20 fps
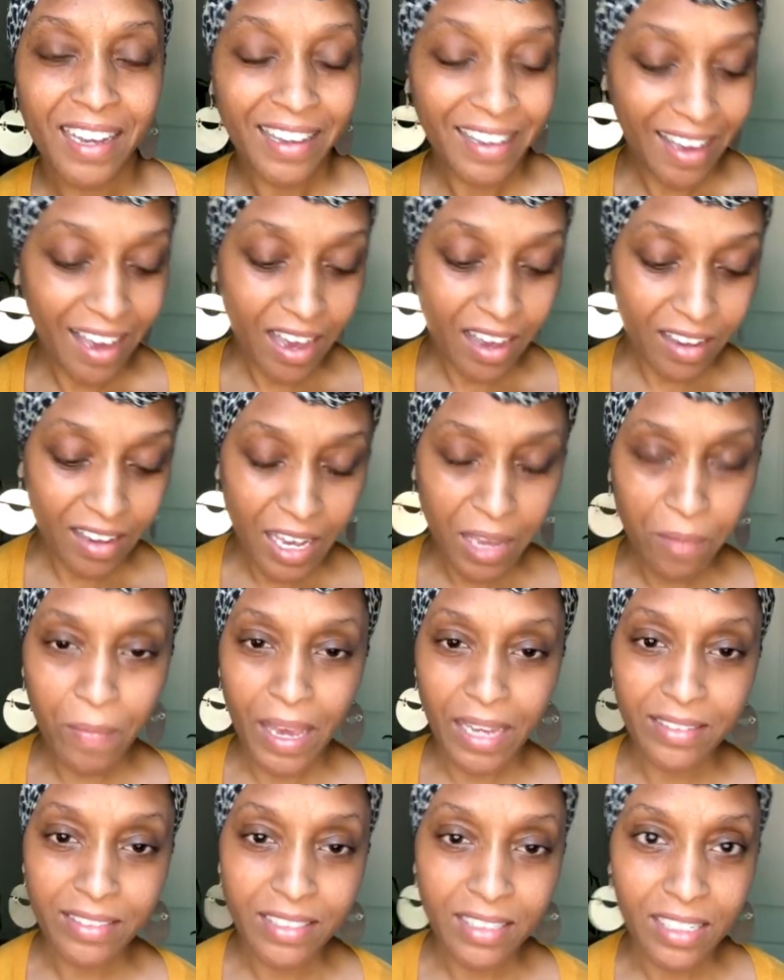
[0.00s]
Yeah, it
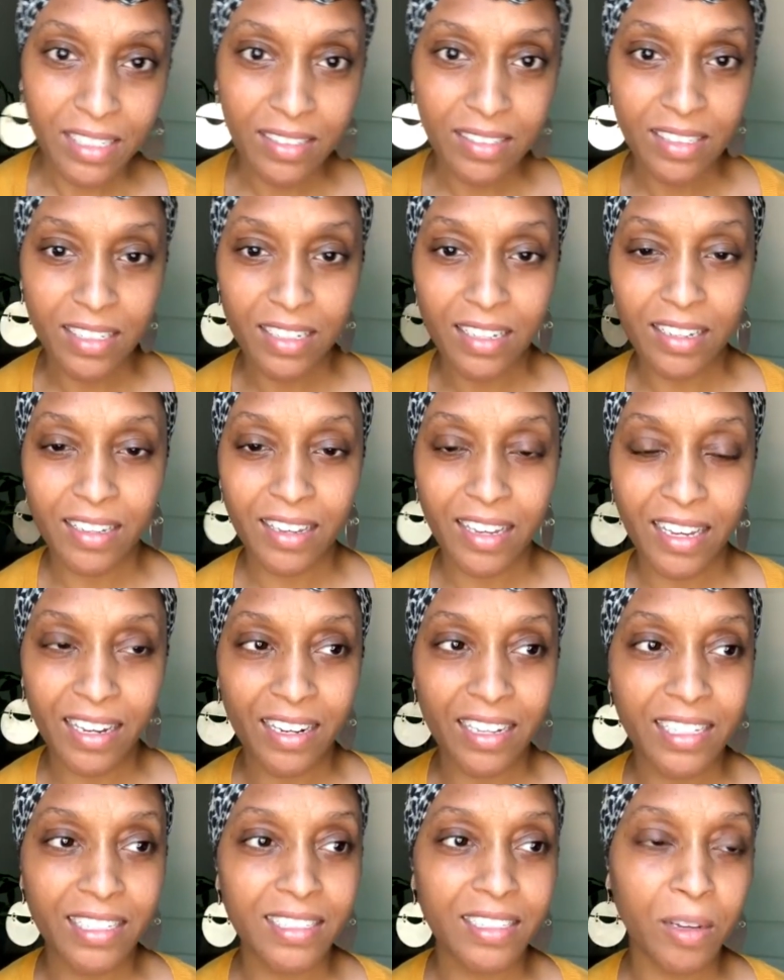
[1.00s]
makes sense. It
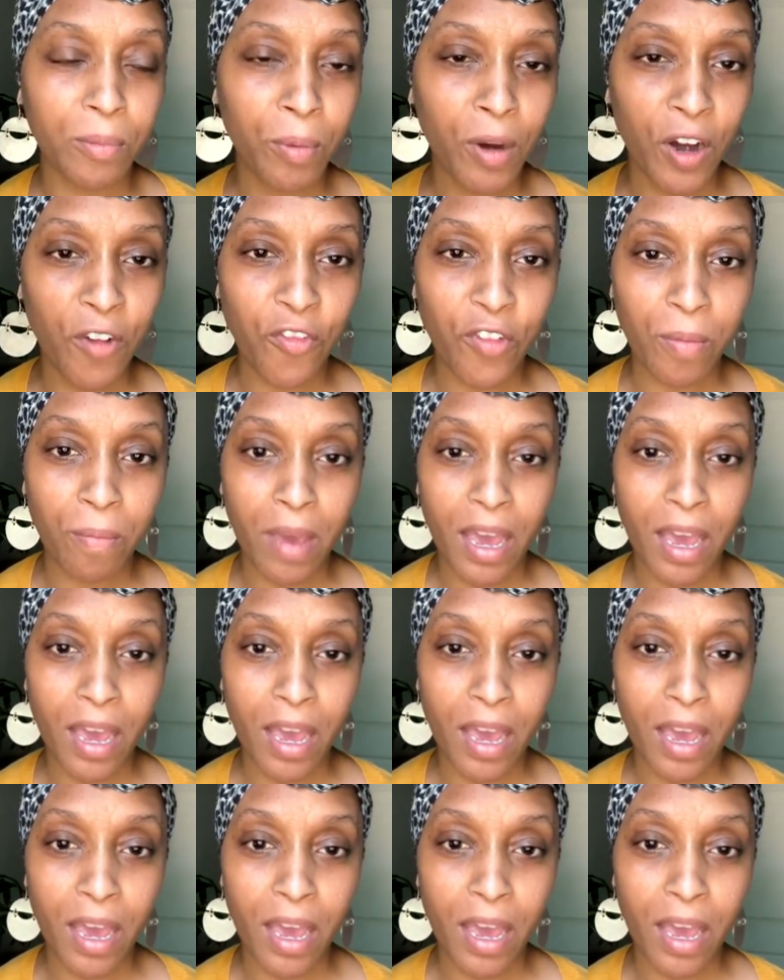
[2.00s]
is a perfect